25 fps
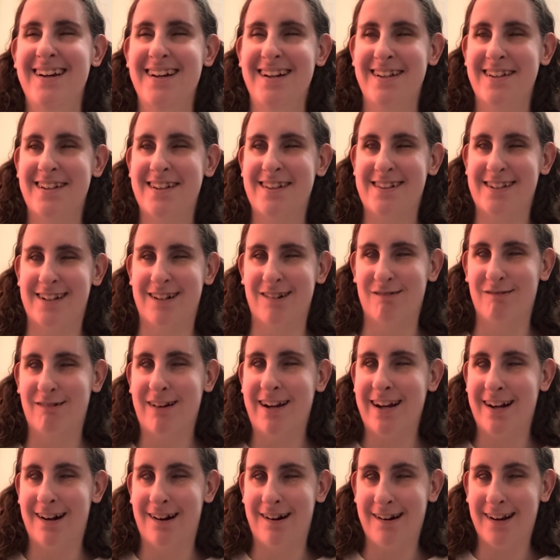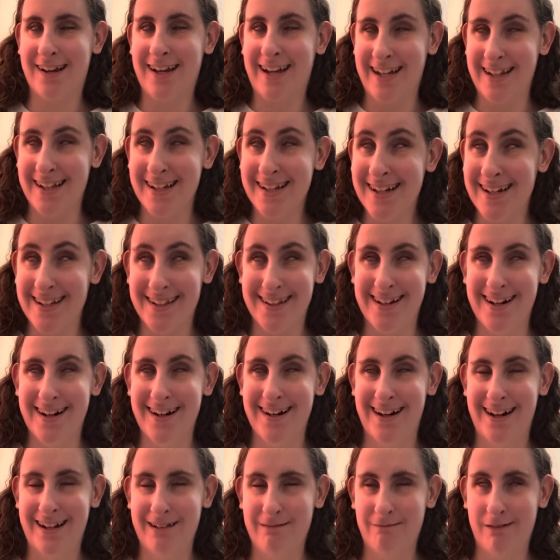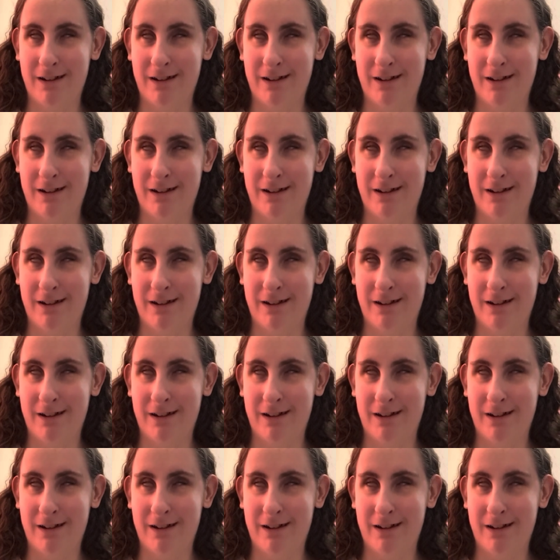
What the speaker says: so we are getting it done.